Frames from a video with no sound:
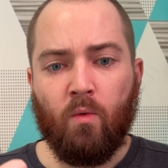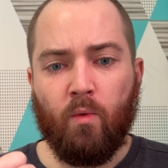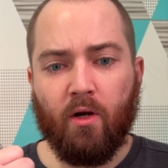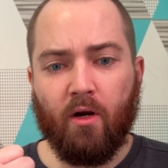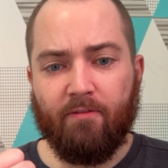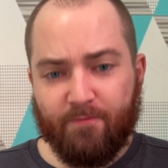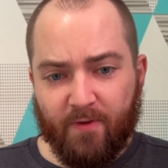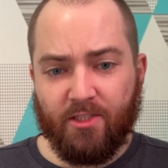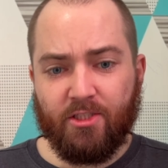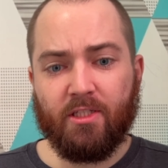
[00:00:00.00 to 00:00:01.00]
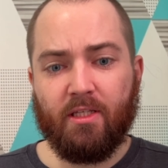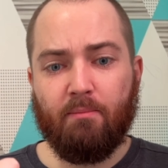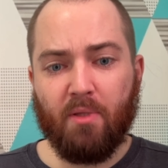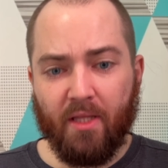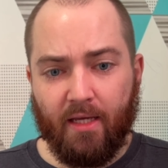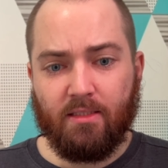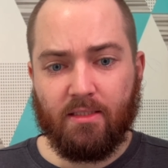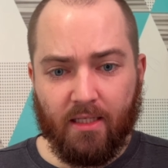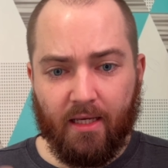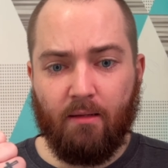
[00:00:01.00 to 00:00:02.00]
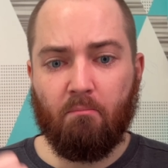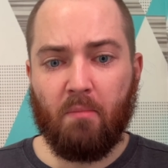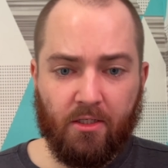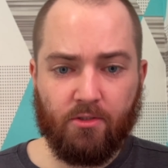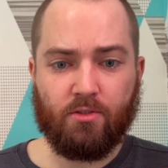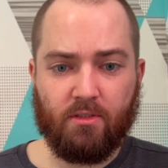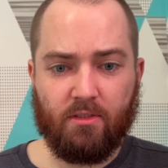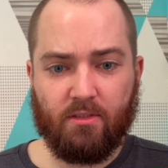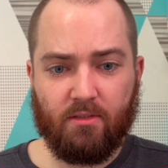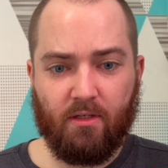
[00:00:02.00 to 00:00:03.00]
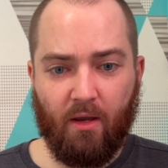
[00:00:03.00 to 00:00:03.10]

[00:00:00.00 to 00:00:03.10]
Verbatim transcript: We are officially Blank Slate Ministries.